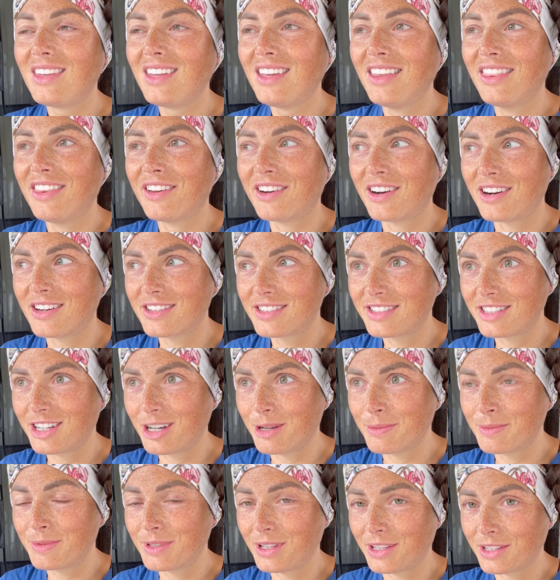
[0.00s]
There are
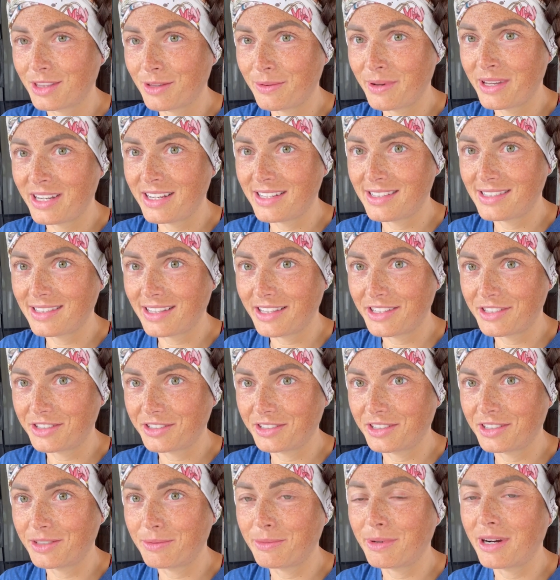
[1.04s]
stops along the way to East
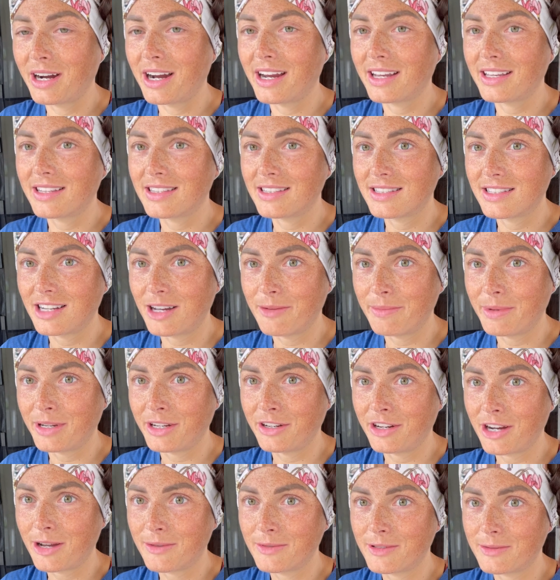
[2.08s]
Glacier where I can stop in and
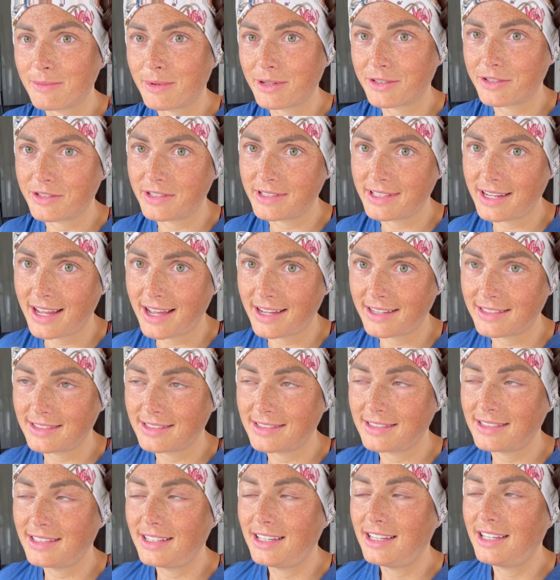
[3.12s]
grab some extra snacks.
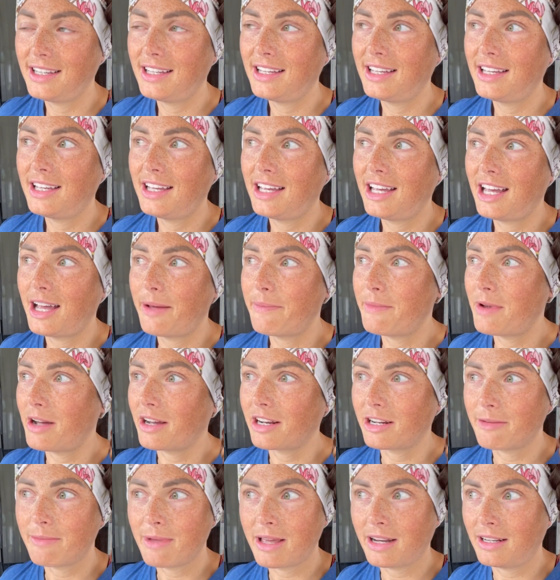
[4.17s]
I'm not
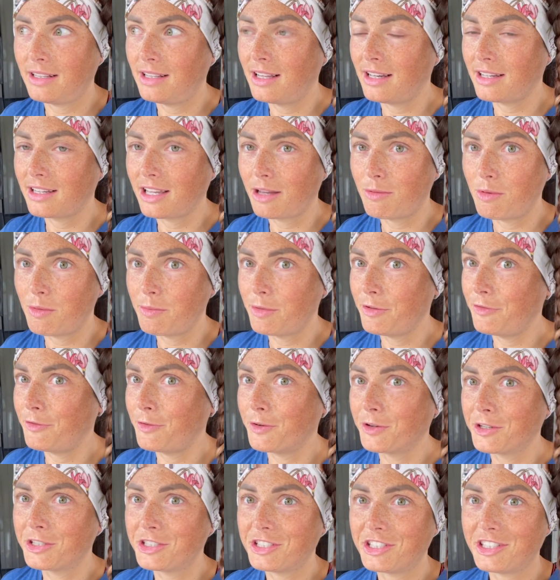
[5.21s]
gonna be out of luck. I won't be
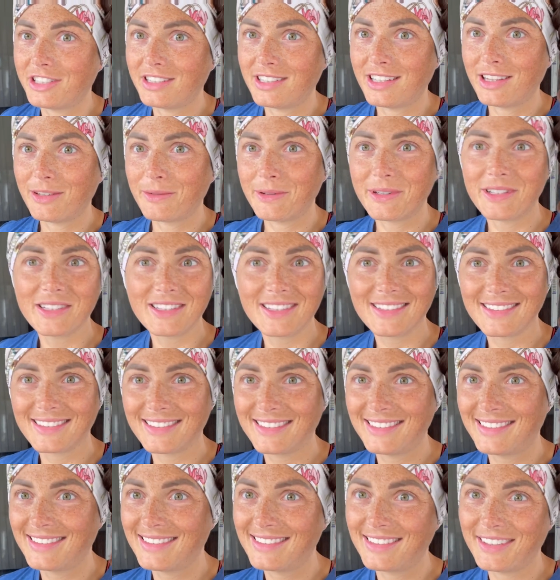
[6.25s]
foraging in the woods.
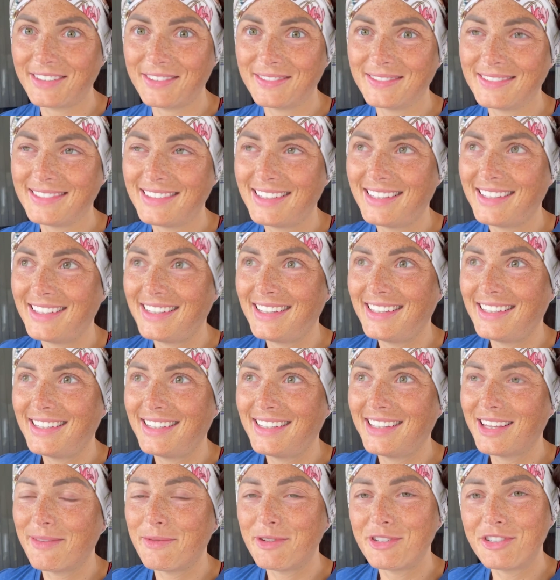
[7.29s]
So
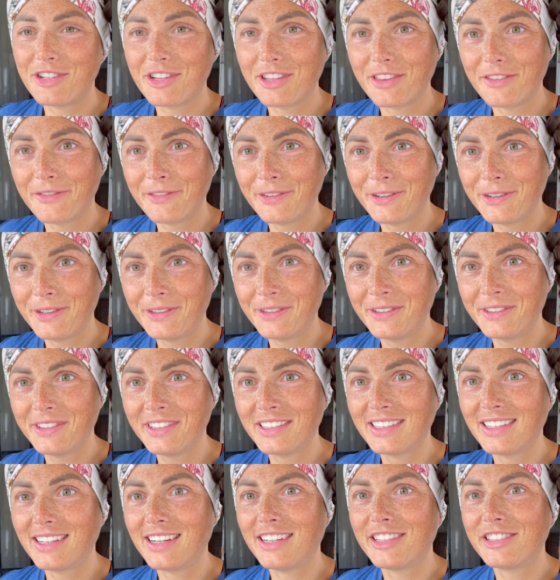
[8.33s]
let me show you the food.
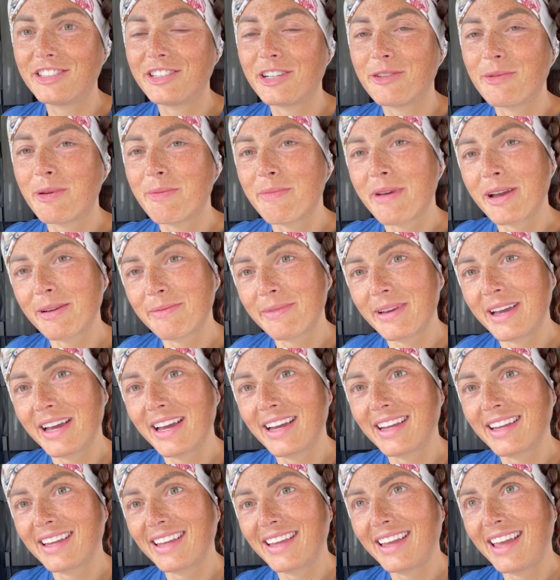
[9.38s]
I'll show you my backpack
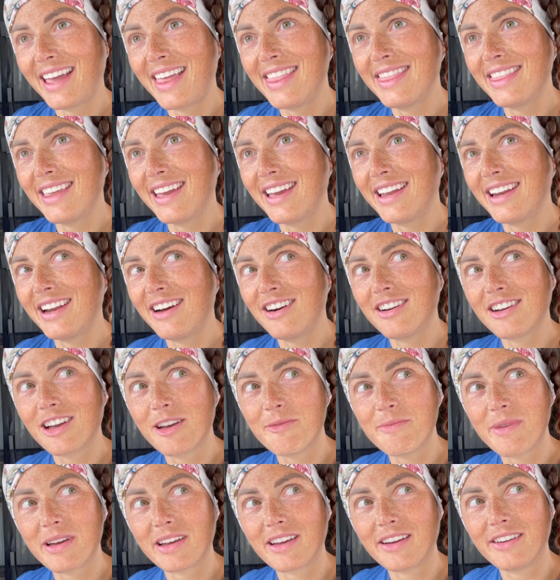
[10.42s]
and then I'll come
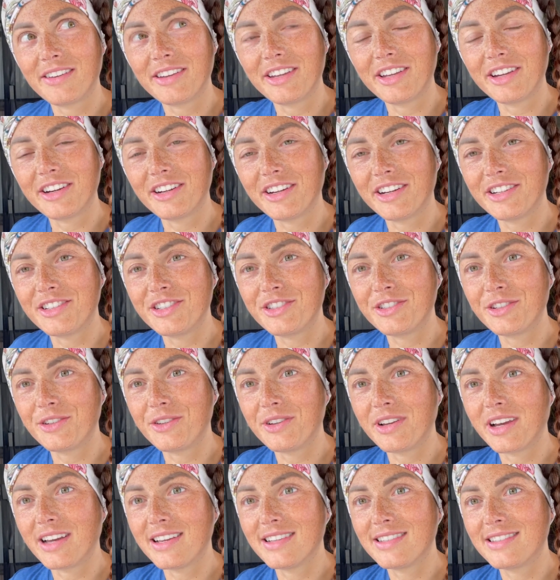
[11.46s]
back out here and show you
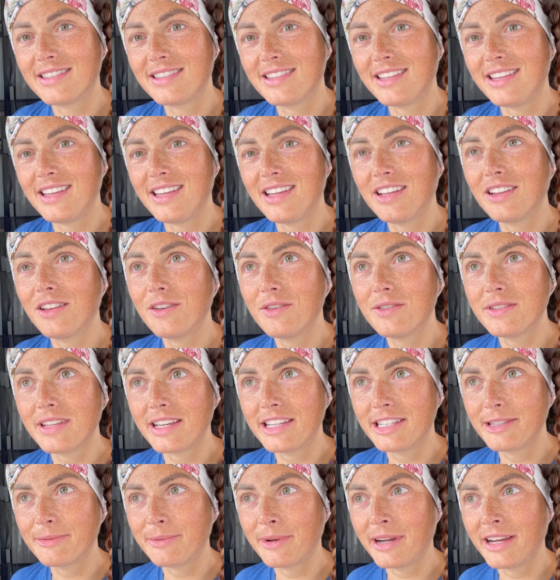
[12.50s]
guys the clothes I
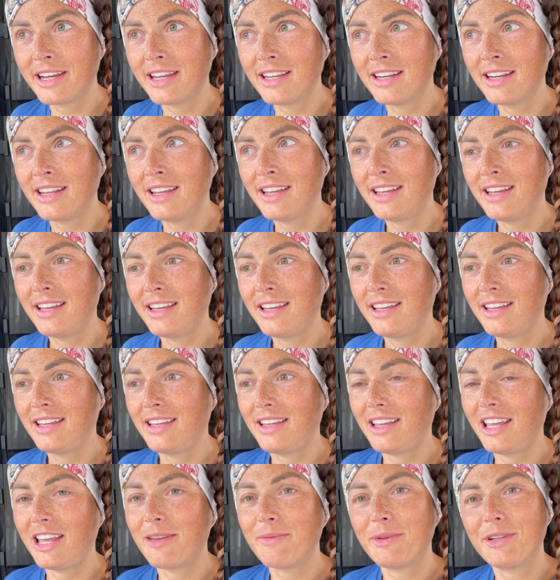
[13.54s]
sprayed
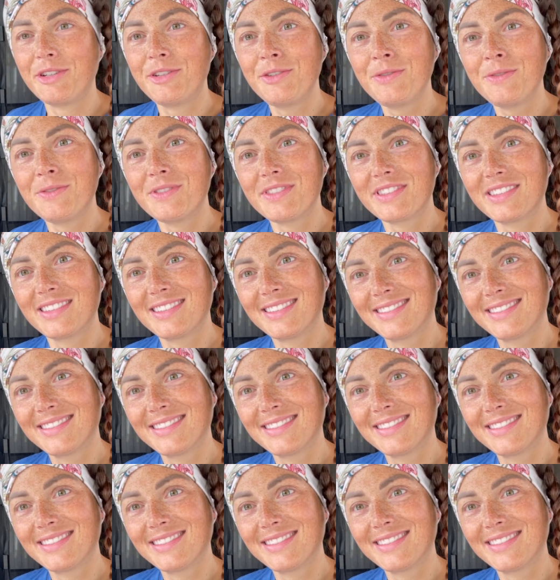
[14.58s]
and my shoes.